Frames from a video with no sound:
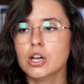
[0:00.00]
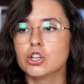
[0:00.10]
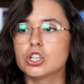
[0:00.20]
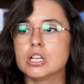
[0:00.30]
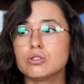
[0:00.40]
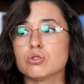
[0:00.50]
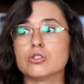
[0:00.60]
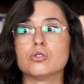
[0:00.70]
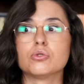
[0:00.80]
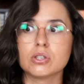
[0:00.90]
She
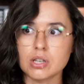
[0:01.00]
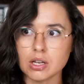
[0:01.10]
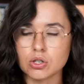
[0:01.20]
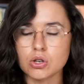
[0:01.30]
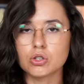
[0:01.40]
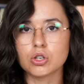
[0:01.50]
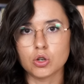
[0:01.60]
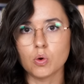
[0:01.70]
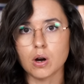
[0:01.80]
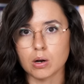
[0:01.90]
introduces us
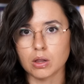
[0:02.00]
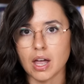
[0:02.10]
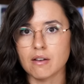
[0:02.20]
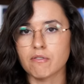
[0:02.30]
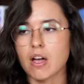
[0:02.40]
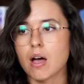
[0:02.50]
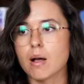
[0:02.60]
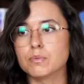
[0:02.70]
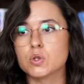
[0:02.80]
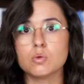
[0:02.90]
to her life,
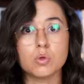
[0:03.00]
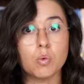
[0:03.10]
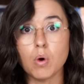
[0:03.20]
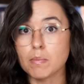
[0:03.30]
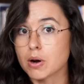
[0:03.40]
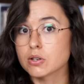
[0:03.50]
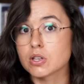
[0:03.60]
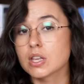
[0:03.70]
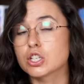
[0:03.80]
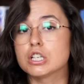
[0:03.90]
to the one
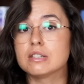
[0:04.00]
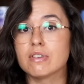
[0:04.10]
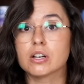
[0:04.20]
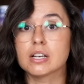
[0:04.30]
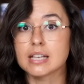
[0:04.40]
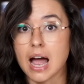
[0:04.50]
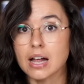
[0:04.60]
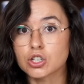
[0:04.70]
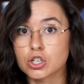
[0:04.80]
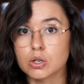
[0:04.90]
person that she's very
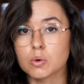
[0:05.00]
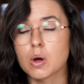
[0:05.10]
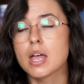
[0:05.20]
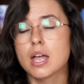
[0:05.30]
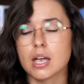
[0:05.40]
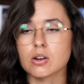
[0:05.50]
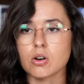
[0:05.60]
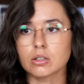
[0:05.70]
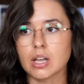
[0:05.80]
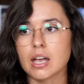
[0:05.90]
attached to in
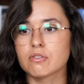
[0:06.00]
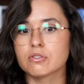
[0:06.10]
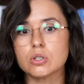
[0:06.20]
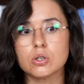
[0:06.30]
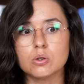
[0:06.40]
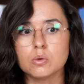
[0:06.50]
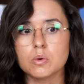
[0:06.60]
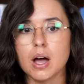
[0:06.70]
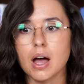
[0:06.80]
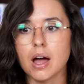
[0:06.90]
her life,
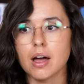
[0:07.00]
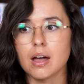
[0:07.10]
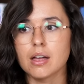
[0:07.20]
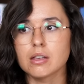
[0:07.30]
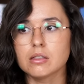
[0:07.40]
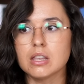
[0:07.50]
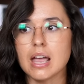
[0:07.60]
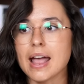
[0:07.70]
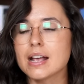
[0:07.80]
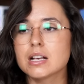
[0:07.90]
to the
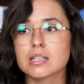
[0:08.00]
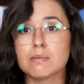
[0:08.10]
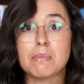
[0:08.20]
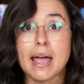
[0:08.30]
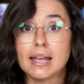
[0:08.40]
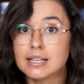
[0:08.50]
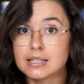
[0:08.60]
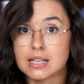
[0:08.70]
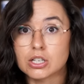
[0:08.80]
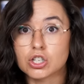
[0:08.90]
aches and
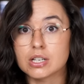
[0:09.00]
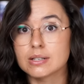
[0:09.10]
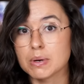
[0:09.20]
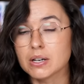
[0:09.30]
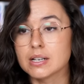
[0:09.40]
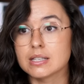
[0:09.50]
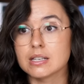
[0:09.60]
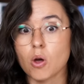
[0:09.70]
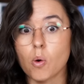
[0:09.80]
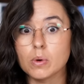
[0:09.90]
pains that she
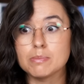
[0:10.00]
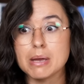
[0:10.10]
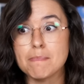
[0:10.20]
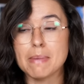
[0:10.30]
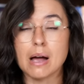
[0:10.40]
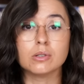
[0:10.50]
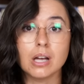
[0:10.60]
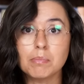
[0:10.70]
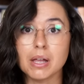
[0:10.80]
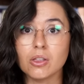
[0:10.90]
experiences always being bound
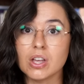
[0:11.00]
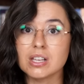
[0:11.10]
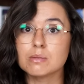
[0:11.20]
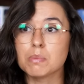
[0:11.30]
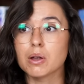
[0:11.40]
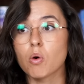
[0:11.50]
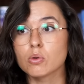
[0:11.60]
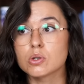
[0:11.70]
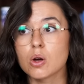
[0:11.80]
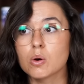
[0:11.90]
up like this, but
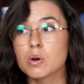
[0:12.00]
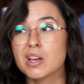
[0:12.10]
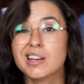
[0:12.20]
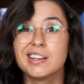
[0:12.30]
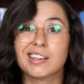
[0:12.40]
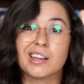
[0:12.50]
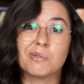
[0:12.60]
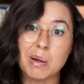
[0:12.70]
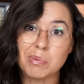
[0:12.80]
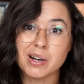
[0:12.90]
also, you know,
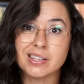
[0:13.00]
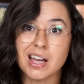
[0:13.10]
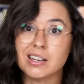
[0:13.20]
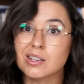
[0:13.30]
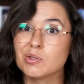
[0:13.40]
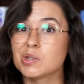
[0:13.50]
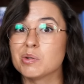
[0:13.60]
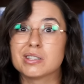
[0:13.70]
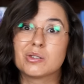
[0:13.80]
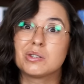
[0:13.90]
my brain's kind of used to
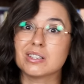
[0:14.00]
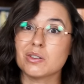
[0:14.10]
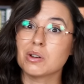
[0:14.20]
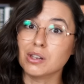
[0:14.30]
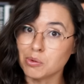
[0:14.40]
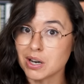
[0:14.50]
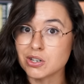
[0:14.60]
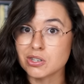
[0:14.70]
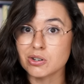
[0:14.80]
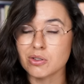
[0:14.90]
it, so it doesn't really
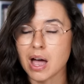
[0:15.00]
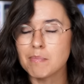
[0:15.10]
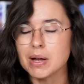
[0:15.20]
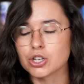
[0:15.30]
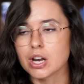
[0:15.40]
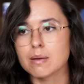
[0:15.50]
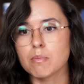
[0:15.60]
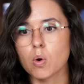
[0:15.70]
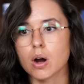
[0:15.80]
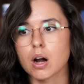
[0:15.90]
register that much
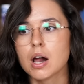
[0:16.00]
anymore,